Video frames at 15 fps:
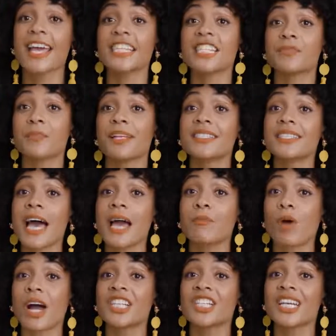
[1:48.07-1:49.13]
Spend
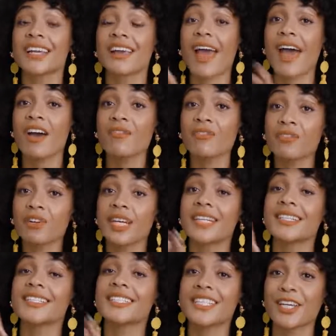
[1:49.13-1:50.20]
time watching
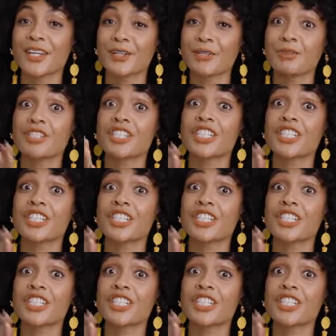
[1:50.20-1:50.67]
every single